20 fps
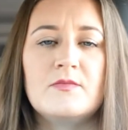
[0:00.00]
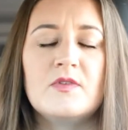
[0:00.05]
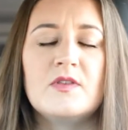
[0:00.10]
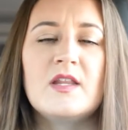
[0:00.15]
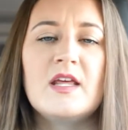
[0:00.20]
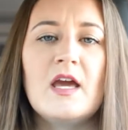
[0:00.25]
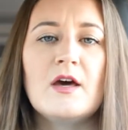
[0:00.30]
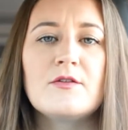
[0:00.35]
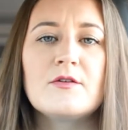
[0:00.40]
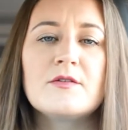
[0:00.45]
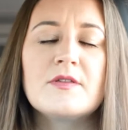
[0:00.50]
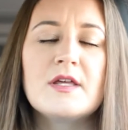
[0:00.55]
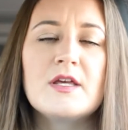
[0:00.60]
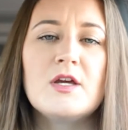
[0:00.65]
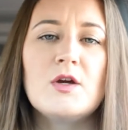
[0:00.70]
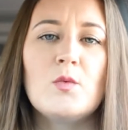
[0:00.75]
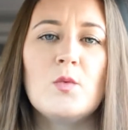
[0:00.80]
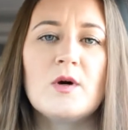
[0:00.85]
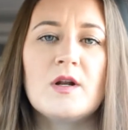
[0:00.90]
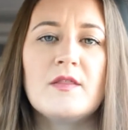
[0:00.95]
The other
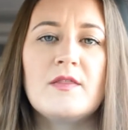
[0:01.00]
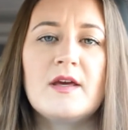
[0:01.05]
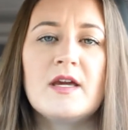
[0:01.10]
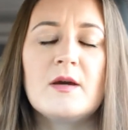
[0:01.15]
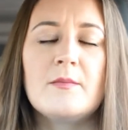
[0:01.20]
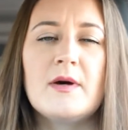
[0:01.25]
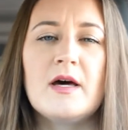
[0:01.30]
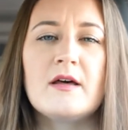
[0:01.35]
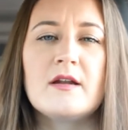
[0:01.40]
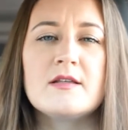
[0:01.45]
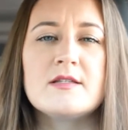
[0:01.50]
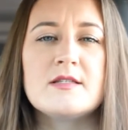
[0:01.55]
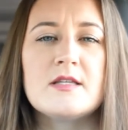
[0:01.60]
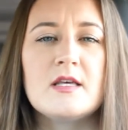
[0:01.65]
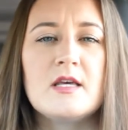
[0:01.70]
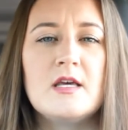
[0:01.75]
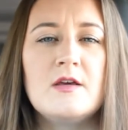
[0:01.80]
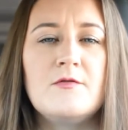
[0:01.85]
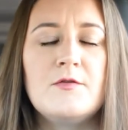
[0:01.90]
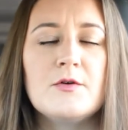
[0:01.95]
thing you want to think about is
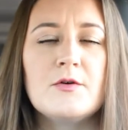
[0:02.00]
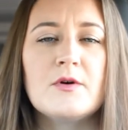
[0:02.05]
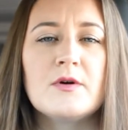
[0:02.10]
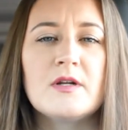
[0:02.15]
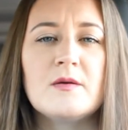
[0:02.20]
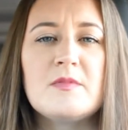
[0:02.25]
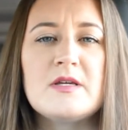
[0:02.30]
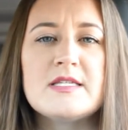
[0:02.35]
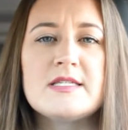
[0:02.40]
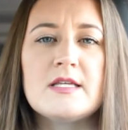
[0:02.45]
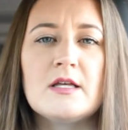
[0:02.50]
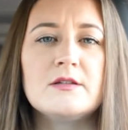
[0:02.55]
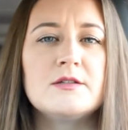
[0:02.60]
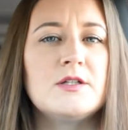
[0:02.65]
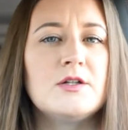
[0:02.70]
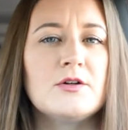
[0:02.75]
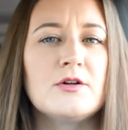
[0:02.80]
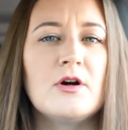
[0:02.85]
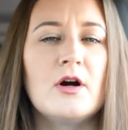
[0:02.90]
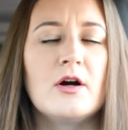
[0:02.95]
if you're going to be
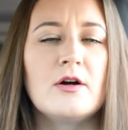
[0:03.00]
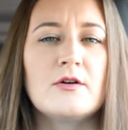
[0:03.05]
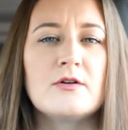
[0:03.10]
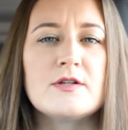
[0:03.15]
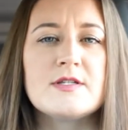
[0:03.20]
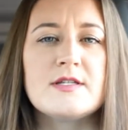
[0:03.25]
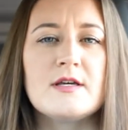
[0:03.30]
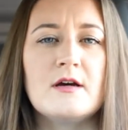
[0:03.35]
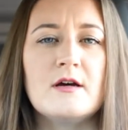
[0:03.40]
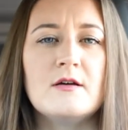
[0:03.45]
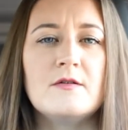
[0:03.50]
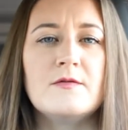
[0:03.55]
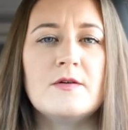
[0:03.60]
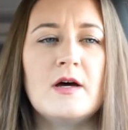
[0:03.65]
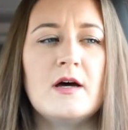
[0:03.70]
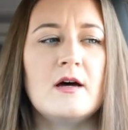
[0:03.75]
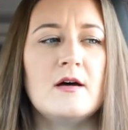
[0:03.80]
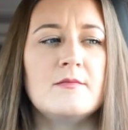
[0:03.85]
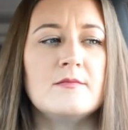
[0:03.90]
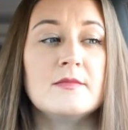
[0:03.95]
selling your car yourself,
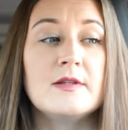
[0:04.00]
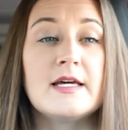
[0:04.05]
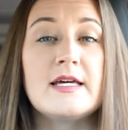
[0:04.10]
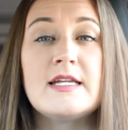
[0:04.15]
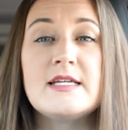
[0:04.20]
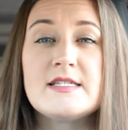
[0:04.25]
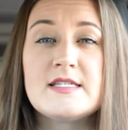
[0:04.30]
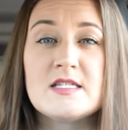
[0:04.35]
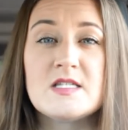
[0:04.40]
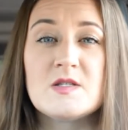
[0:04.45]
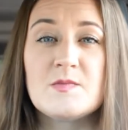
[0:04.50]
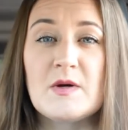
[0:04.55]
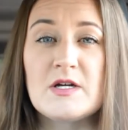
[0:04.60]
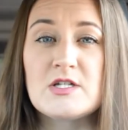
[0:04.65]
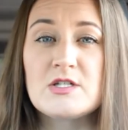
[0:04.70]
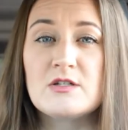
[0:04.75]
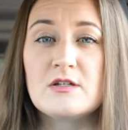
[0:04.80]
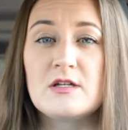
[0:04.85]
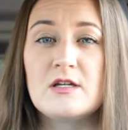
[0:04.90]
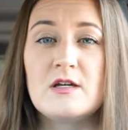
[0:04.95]
um, ladies,
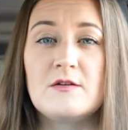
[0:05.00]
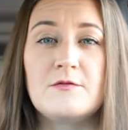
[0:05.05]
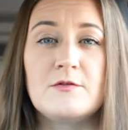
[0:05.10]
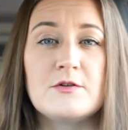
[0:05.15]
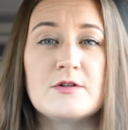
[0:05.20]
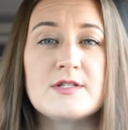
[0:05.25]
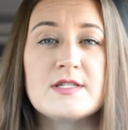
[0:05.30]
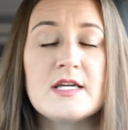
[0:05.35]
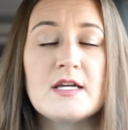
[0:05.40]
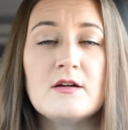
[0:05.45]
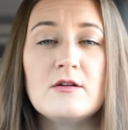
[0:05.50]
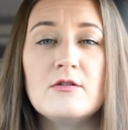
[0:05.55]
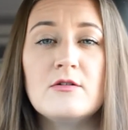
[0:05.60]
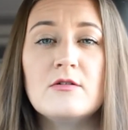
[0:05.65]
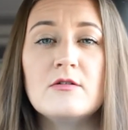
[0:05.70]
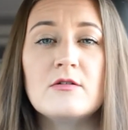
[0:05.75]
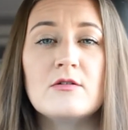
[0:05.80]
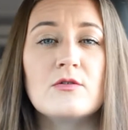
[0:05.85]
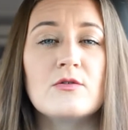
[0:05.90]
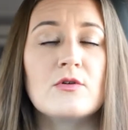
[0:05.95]
especially if you're
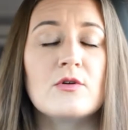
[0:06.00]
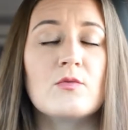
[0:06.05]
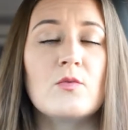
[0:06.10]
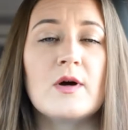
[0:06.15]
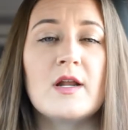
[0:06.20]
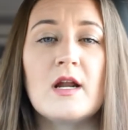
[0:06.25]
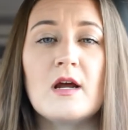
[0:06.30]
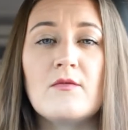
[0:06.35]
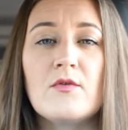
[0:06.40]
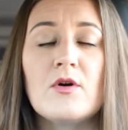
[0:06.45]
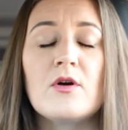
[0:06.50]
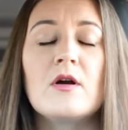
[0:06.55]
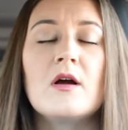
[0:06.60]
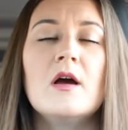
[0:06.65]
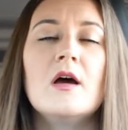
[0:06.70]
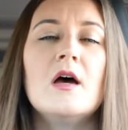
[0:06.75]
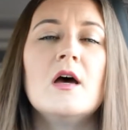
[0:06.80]
single or whatever,